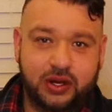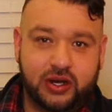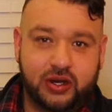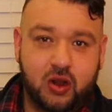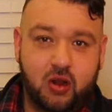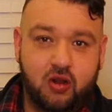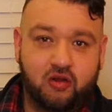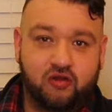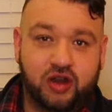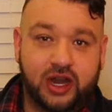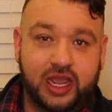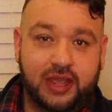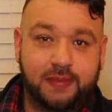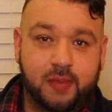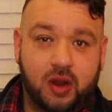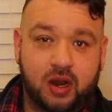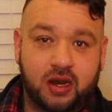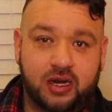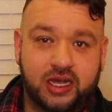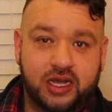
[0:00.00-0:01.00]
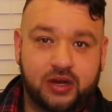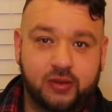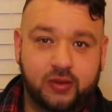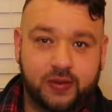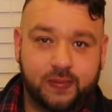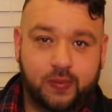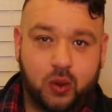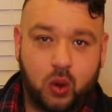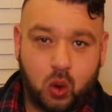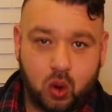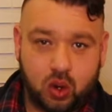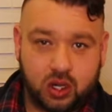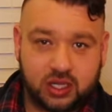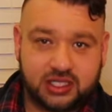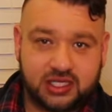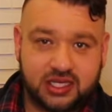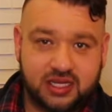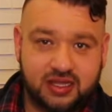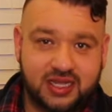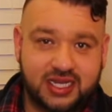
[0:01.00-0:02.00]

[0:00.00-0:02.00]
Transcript: going to go over a market report.